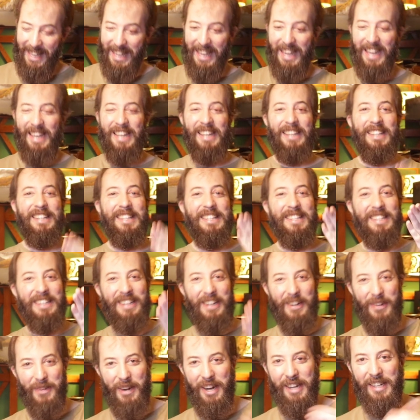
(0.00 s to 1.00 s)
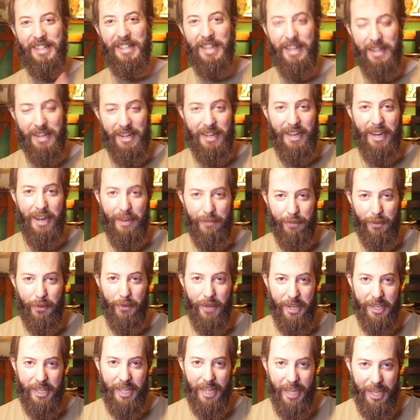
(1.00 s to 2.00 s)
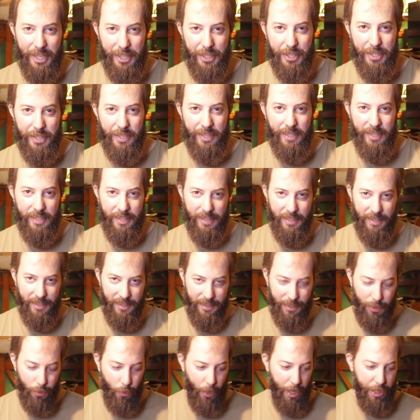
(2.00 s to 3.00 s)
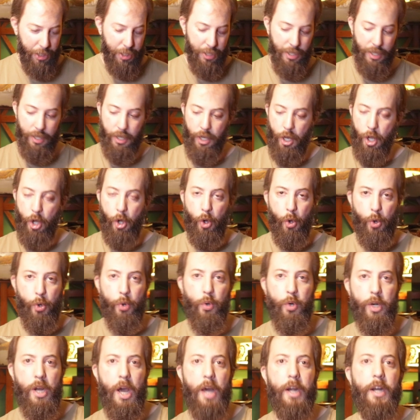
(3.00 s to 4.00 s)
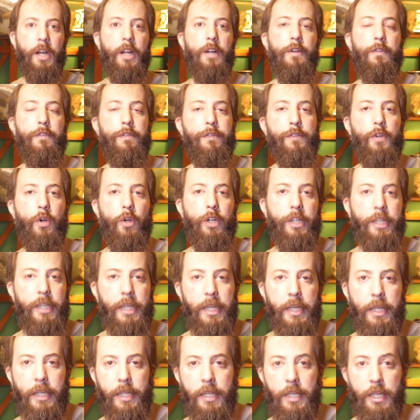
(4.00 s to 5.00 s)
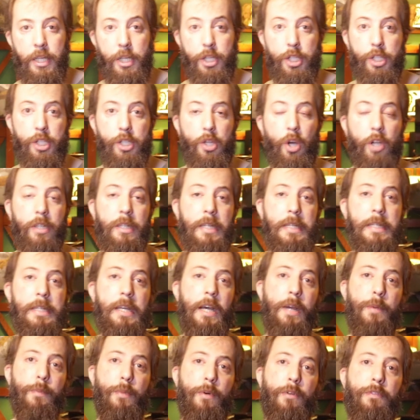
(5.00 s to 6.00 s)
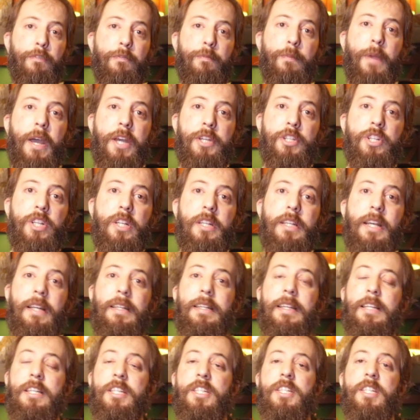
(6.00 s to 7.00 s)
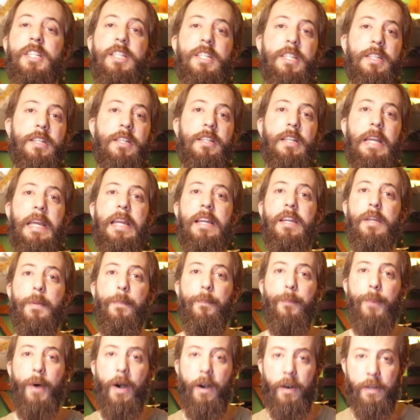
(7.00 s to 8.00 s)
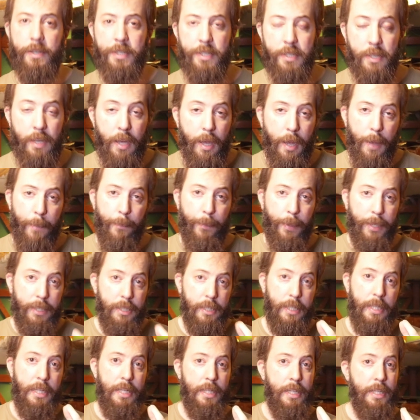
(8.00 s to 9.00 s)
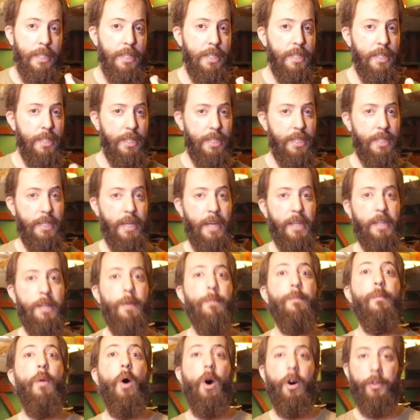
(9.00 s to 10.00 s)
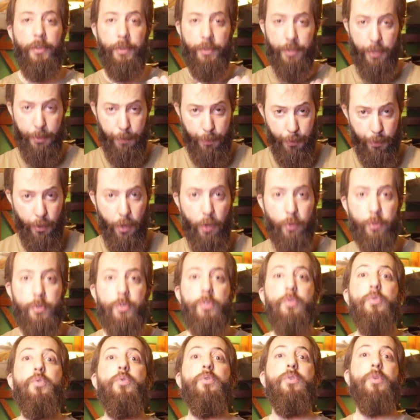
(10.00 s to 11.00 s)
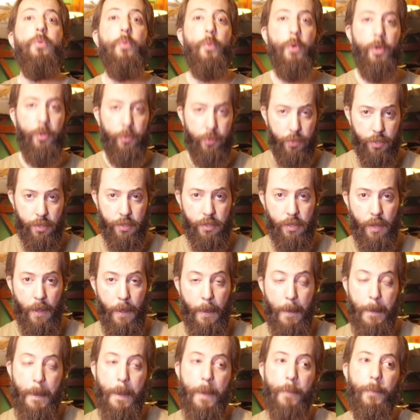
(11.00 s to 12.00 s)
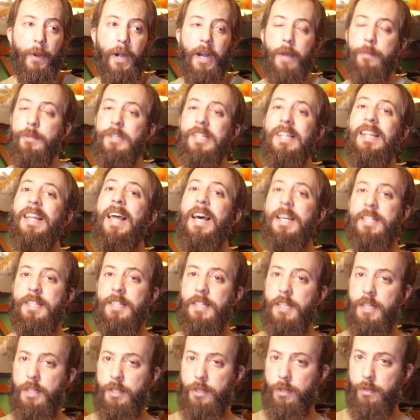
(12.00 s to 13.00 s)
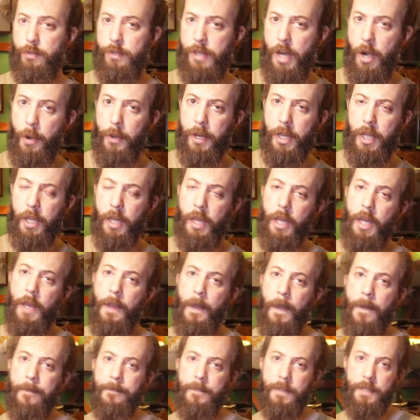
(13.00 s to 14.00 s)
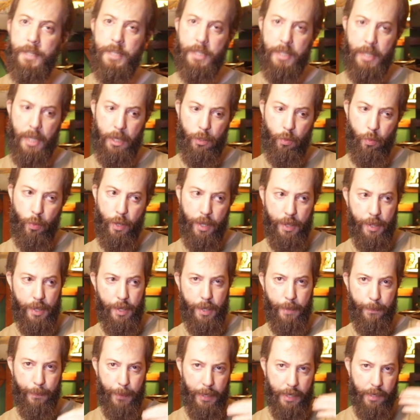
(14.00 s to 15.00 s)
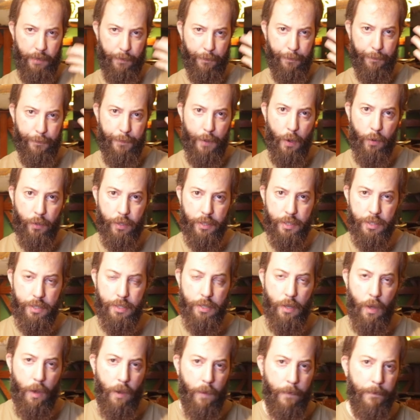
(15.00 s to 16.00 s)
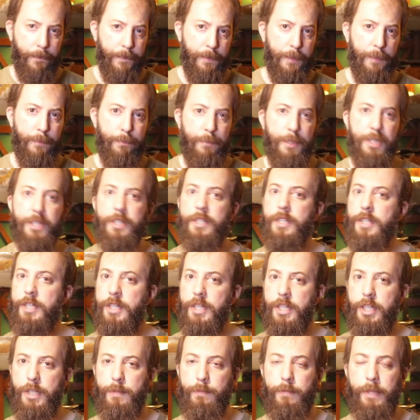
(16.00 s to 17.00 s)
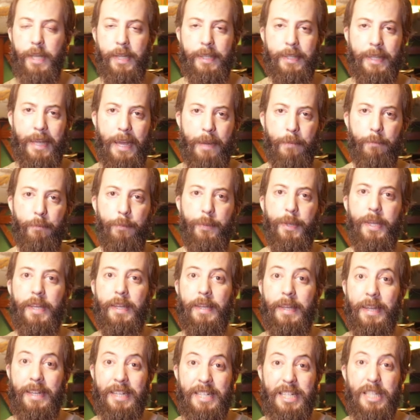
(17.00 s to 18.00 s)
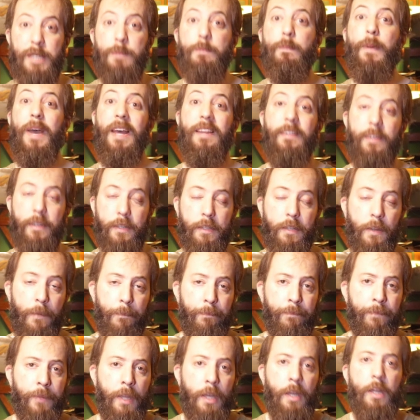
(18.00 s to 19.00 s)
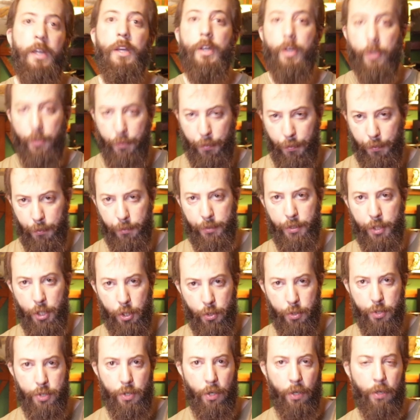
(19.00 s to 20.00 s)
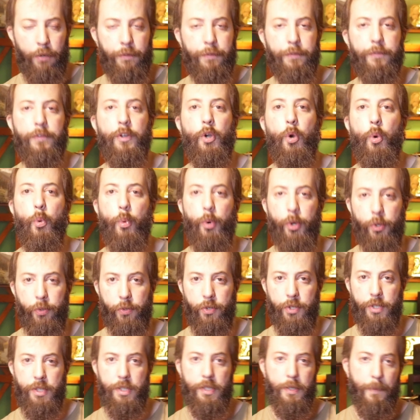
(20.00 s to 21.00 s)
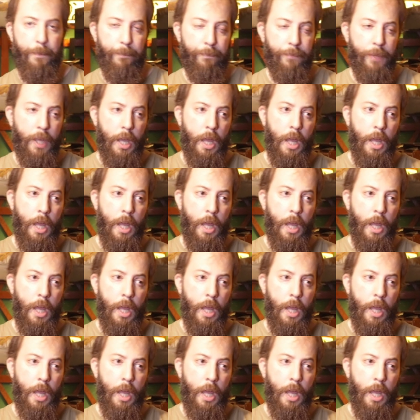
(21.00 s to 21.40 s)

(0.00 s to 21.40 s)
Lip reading: And right there, I have already answered the question. Runar Fjölkyngi is not a type of magic that existed in the past, but it is instead a modern approach to the runes, perhaps less esoteric, and instead with a bigger focus on the mysticism that can be expanded through the use of runes.